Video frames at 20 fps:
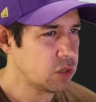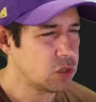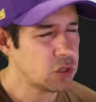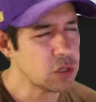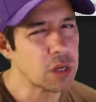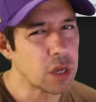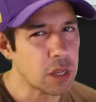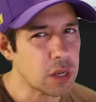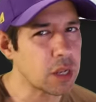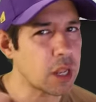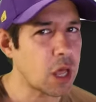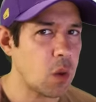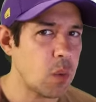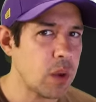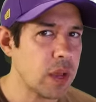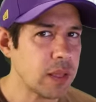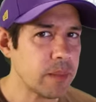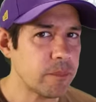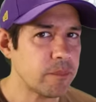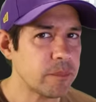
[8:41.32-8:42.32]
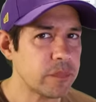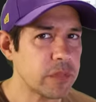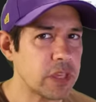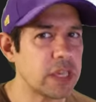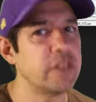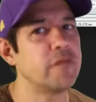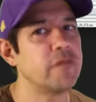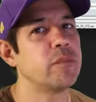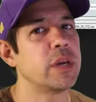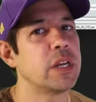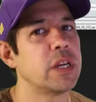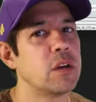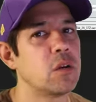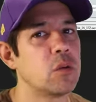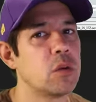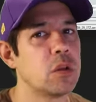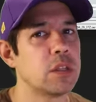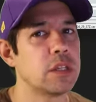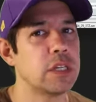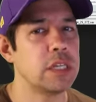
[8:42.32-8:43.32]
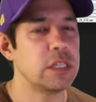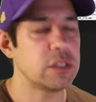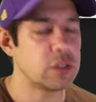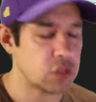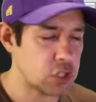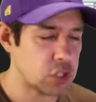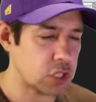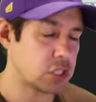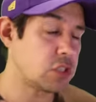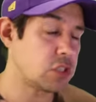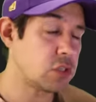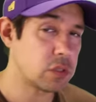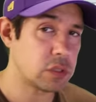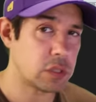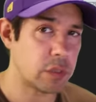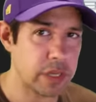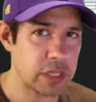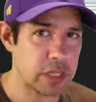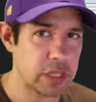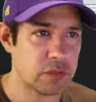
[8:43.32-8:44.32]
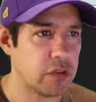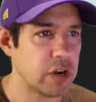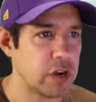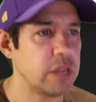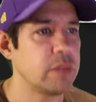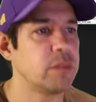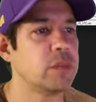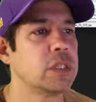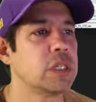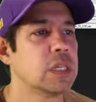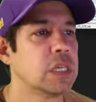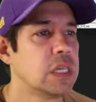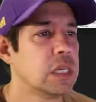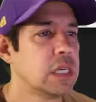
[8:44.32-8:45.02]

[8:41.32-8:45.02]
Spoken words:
You can go lower and get even better quality, so just use the best frames.